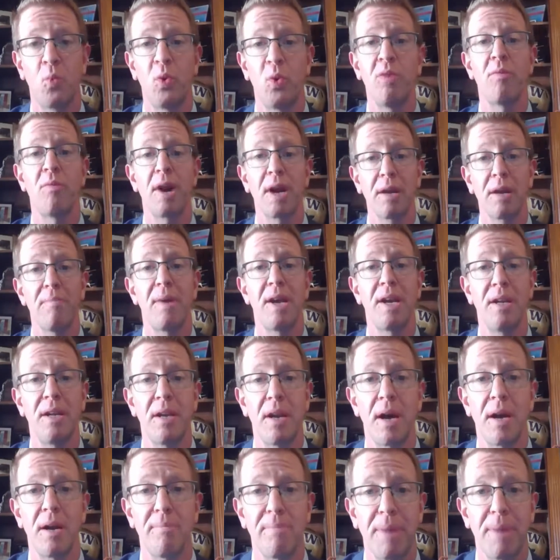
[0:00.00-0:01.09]
We recommended
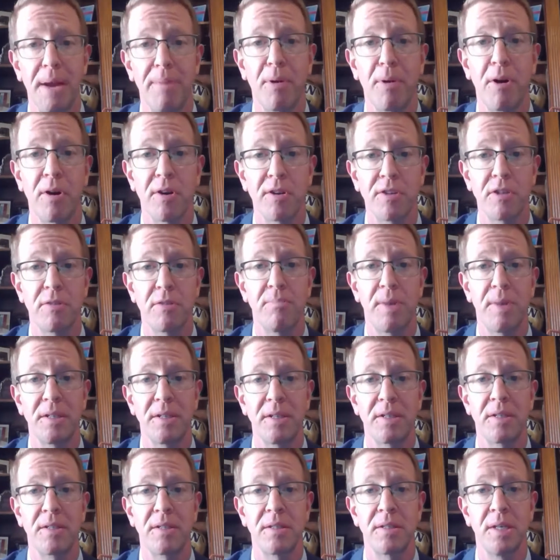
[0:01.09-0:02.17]
on a bipartisan
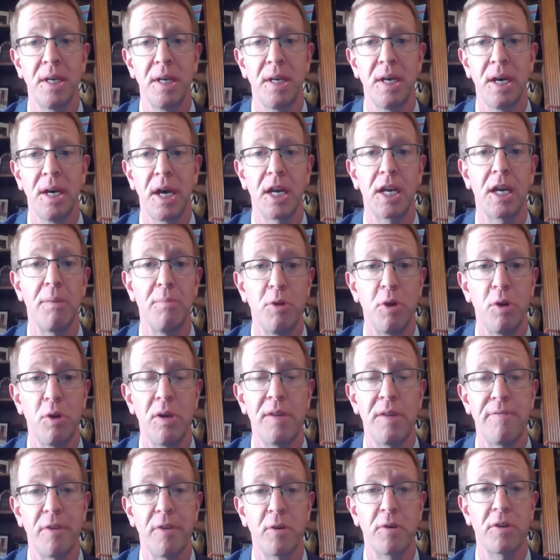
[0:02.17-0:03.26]
basis a
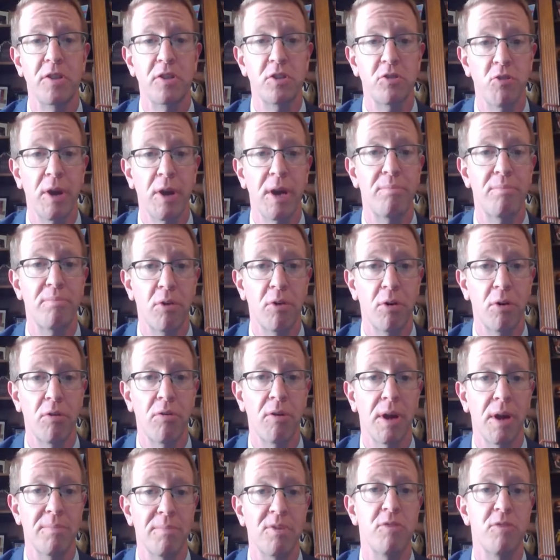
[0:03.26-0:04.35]
community focused grant
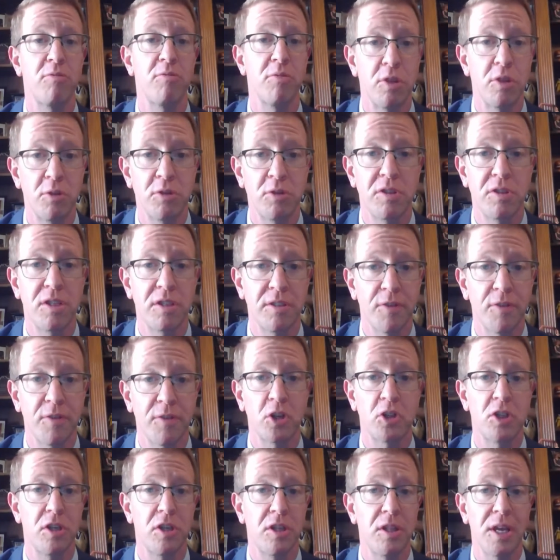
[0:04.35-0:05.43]
program to reduce
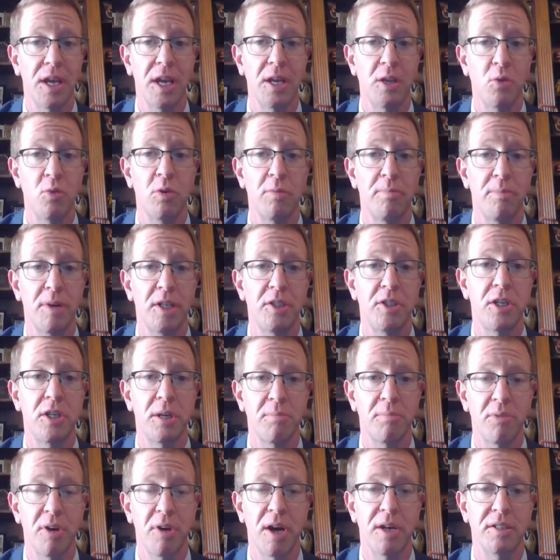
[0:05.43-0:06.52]
dysfunction in the annual
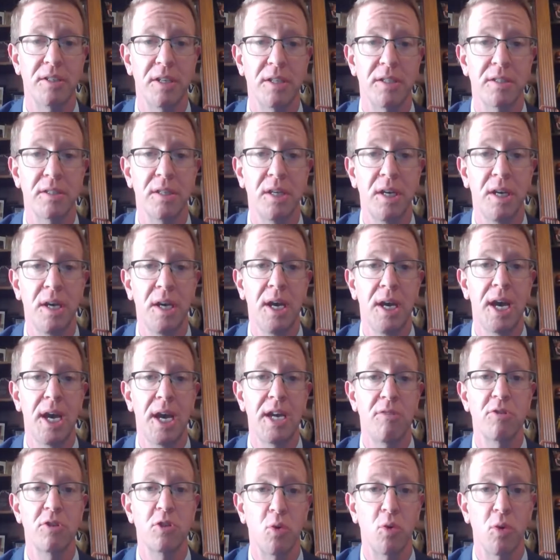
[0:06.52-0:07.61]
budgeting process and to
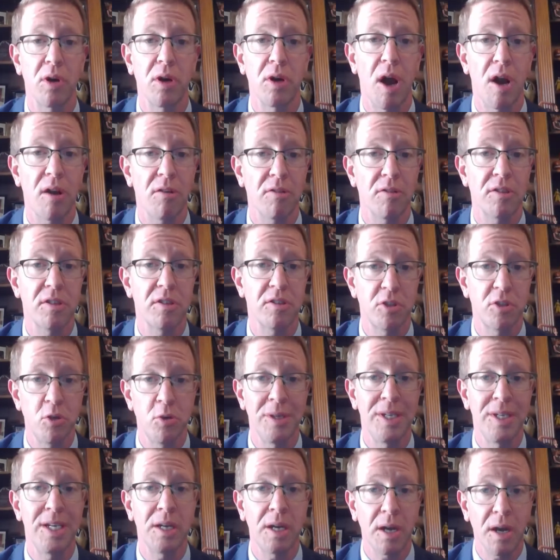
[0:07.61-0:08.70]
restore Congress's
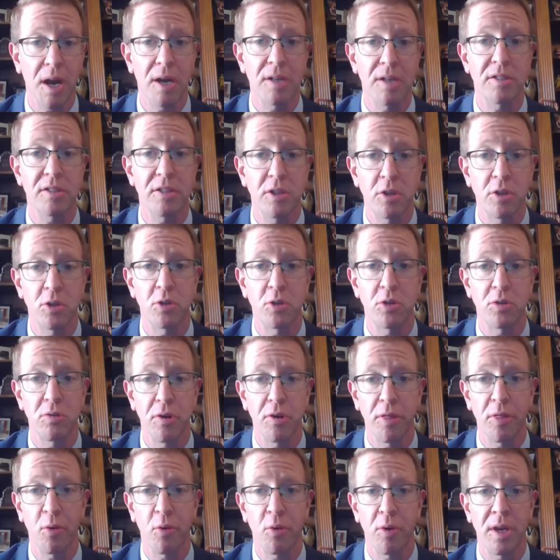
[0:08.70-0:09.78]
unique constitutional
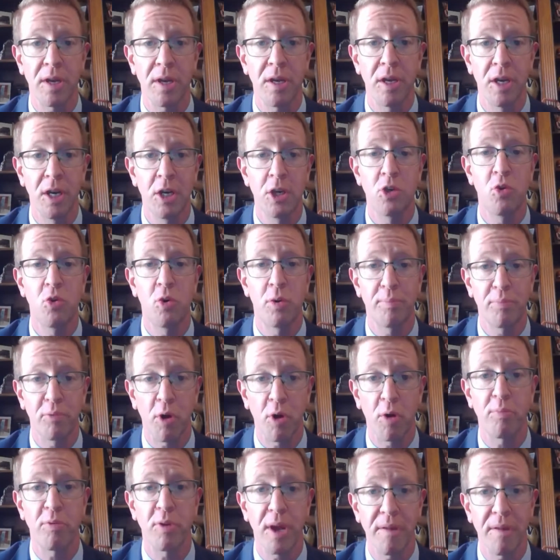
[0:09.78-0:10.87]
authority to
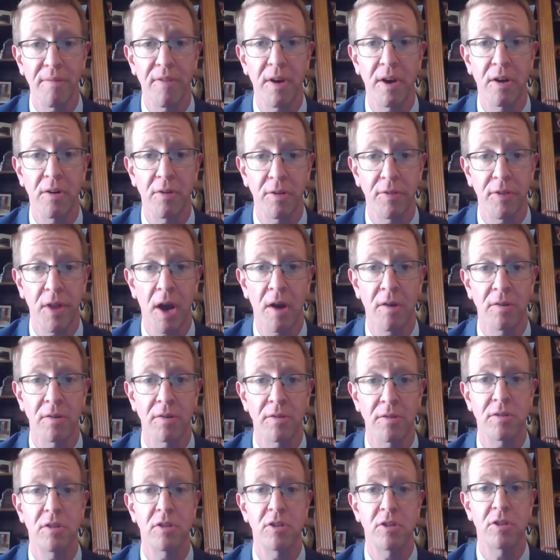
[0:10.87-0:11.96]
appropriate federal
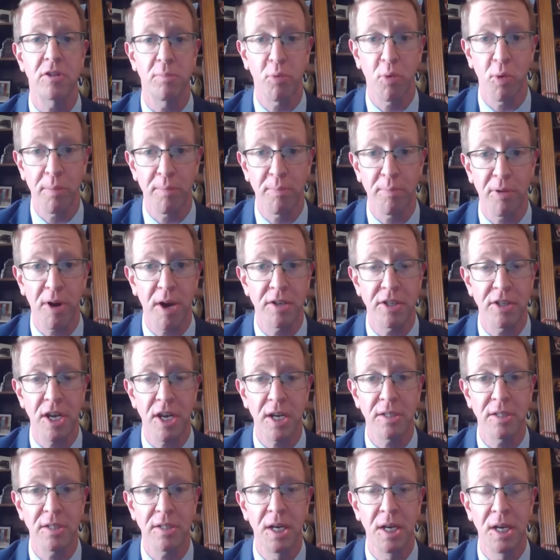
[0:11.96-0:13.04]
dollars to support
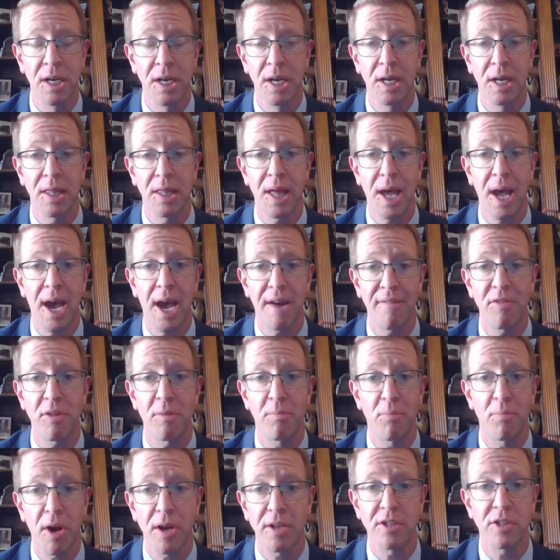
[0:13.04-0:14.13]
projects that have the
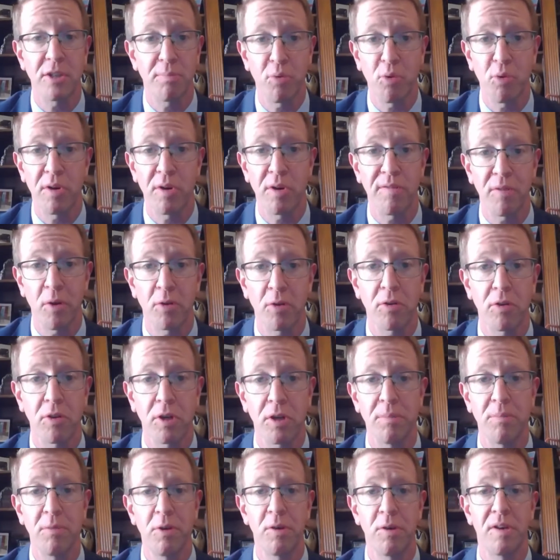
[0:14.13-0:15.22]
broad support of local
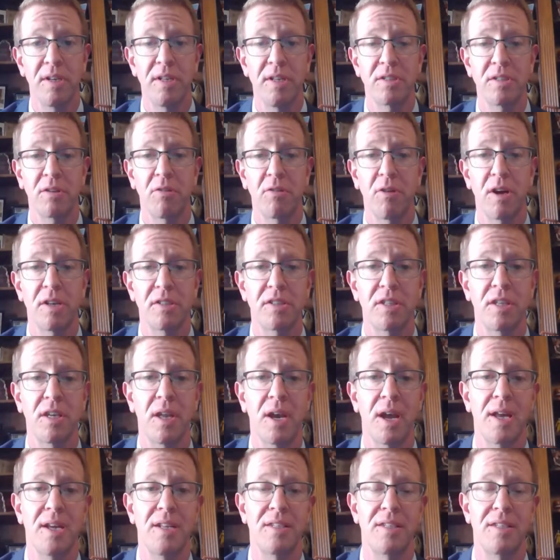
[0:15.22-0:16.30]
communities across the
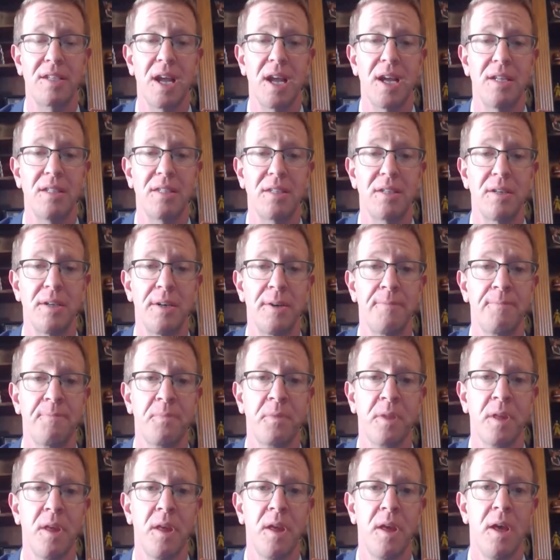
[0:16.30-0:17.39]
United States.
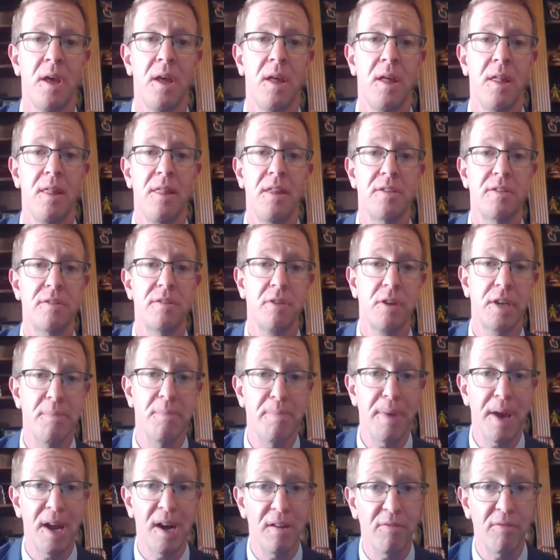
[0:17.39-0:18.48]
This
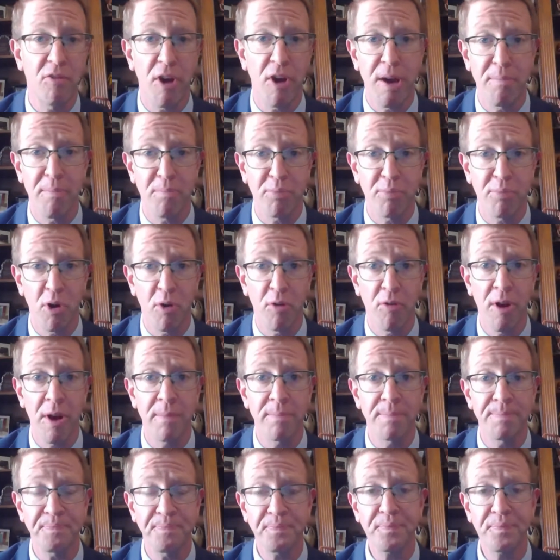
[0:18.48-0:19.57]
competitive grant
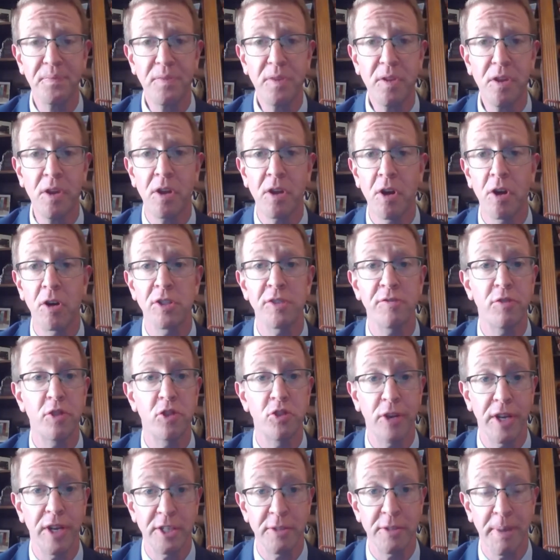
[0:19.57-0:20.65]
program calls for
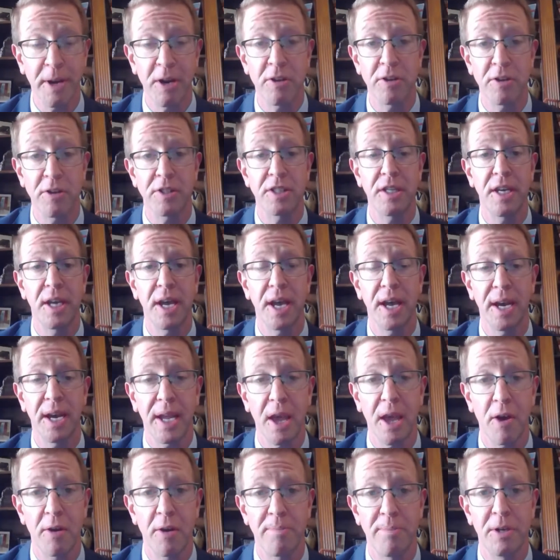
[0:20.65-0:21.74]
transparency and
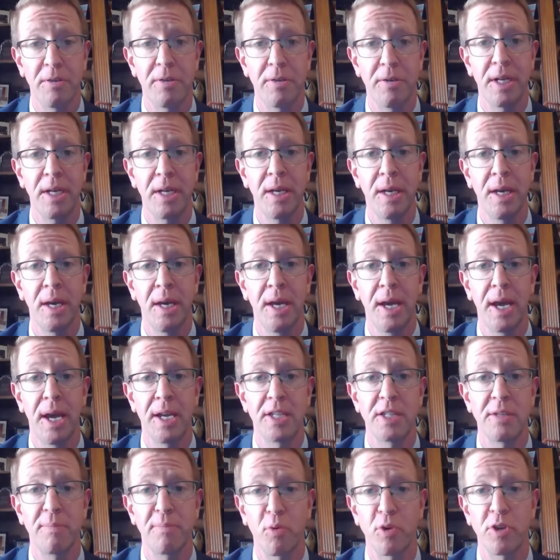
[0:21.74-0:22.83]
accountability
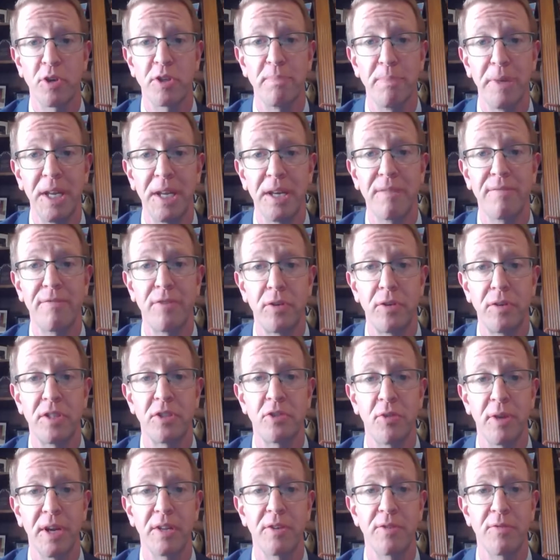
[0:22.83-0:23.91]
and supports meaningful and
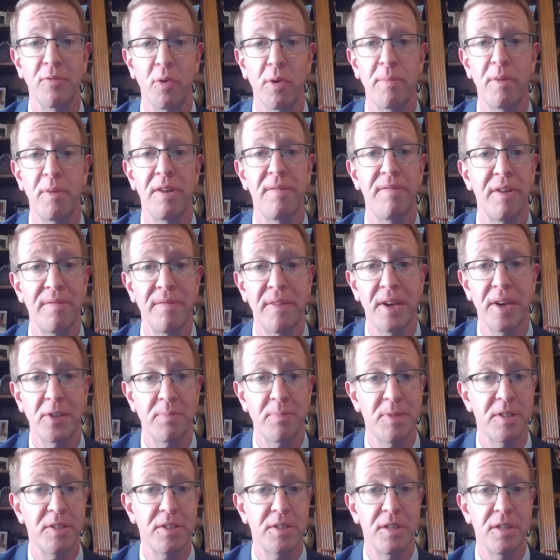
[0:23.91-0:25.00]
transformative
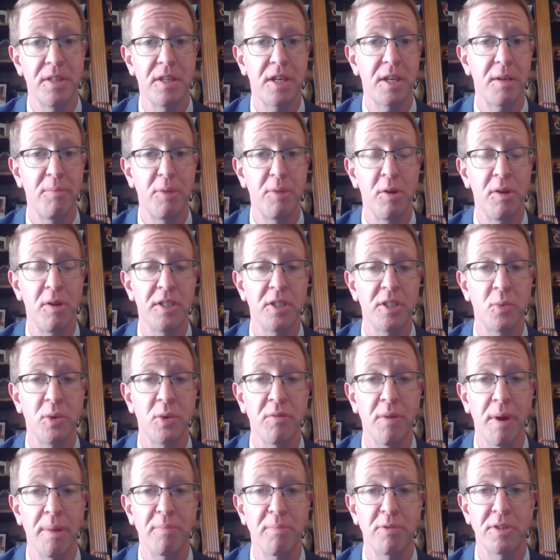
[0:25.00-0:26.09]
investments in the communities we
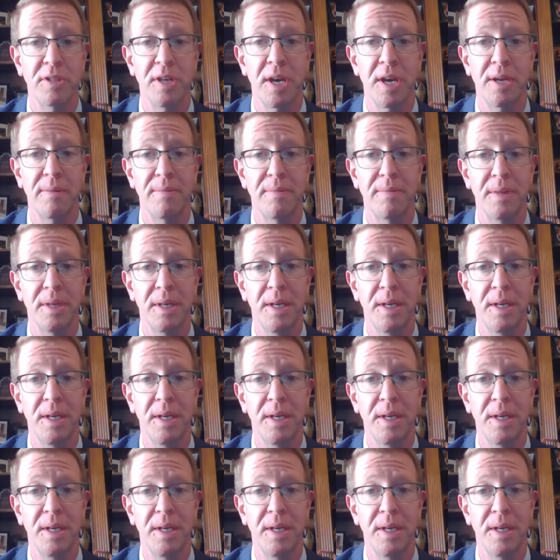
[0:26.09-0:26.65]
represent.